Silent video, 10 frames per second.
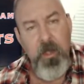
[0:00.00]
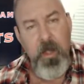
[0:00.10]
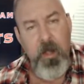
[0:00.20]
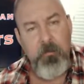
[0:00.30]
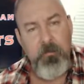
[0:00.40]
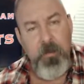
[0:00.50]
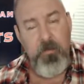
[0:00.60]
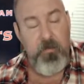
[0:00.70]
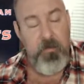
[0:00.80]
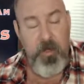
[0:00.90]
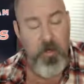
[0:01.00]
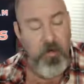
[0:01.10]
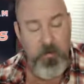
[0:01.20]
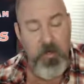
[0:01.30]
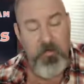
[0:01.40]
It's as
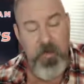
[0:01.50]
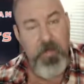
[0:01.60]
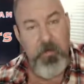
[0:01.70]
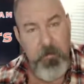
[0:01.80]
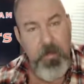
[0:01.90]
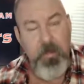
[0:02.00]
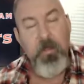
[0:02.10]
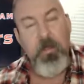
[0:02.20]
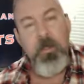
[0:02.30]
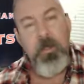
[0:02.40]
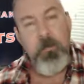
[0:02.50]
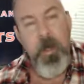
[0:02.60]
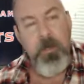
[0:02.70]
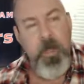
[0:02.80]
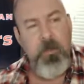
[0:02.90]
secure as any site can be.
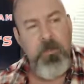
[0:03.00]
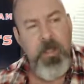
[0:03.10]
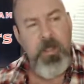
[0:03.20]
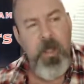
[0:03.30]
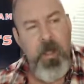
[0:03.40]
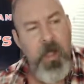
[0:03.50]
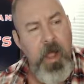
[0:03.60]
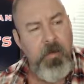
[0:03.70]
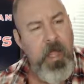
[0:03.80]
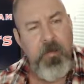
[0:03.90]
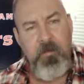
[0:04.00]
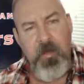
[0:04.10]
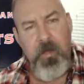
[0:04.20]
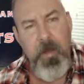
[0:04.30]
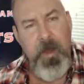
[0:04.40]
But I don't think Al-Qaeda is
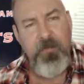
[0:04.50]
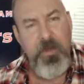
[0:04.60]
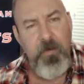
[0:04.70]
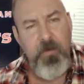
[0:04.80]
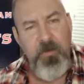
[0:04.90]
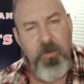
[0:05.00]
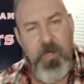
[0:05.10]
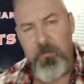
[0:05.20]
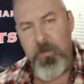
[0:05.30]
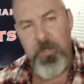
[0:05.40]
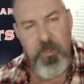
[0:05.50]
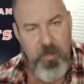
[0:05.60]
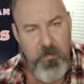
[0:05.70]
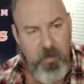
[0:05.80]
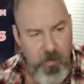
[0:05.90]
going to come after you if you give me your
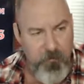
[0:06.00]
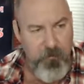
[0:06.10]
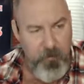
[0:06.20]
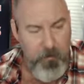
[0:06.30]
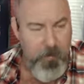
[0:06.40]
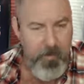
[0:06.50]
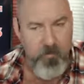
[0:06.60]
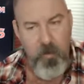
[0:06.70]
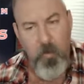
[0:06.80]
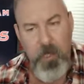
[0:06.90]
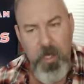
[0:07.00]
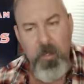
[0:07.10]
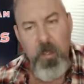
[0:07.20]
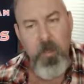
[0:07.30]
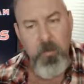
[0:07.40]
address on GoFundMe page. So we'll
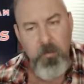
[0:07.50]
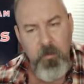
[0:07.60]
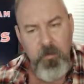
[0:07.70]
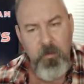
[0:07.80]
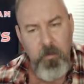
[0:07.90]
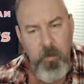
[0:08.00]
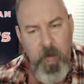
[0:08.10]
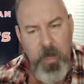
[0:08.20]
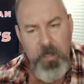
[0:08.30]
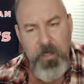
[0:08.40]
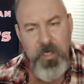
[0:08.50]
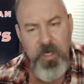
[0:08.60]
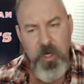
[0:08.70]
get I need